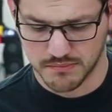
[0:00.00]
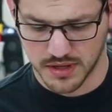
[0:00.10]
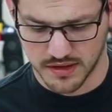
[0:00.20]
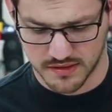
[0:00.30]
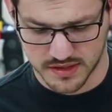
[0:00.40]

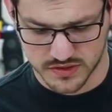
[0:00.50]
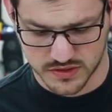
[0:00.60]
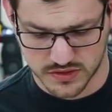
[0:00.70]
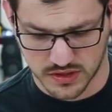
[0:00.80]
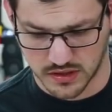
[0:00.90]
But
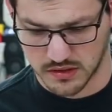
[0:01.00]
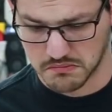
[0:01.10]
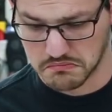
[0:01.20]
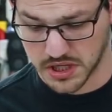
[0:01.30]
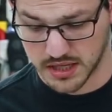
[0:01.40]
this,
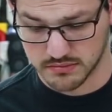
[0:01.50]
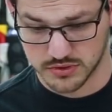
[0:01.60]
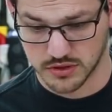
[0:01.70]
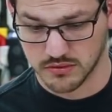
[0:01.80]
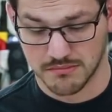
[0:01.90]
again,
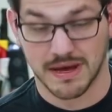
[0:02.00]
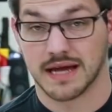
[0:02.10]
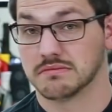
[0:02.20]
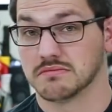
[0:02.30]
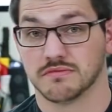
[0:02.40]
so
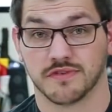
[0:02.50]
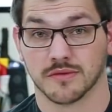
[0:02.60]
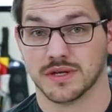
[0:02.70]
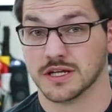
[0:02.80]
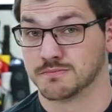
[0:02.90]
matte
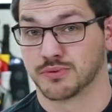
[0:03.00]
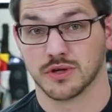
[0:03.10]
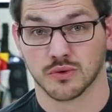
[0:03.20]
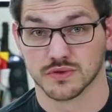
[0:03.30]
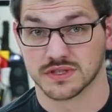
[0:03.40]
filament is
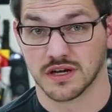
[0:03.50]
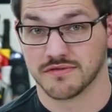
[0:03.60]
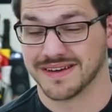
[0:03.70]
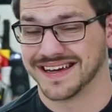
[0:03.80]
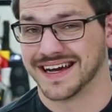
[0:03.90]
pretty cool
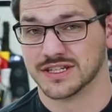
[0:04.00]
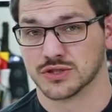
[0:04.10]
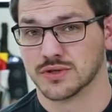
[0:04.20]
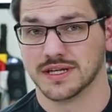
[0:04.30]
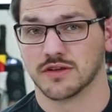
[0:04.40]
stuff. Again, I
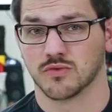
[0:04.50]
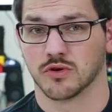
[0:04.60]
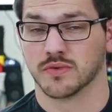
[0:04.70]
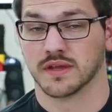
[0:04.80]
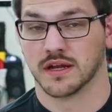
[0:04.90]
just couldn't get it to
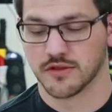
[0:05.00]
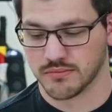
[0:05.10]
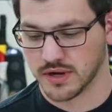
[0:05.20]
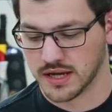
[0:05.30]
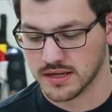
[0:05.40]
work with another
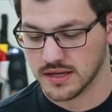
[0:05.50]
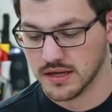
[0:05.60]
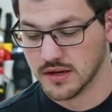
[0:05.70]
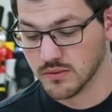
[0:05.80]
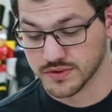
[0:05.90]
brand.
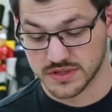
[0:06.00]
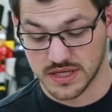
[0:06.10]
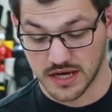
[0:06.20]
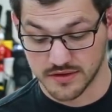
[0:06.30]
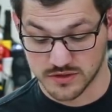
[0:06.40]
We'll
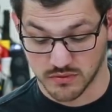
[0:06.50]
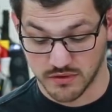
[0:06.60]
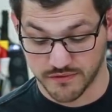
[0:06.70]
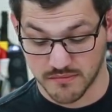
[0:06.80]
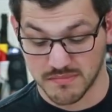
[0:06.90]
see how this
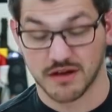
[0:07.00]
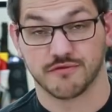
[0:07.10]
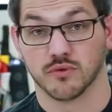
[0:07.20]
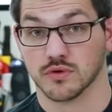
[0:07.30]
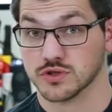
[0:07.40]
one from Matte
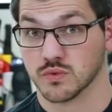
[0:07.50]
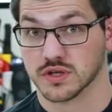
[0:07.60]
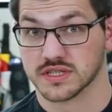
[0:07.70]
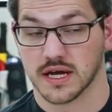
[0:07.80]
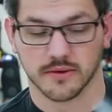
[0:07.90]
Forge
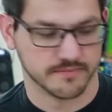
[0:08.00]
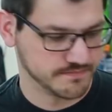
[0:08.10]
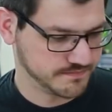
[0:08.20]
works out.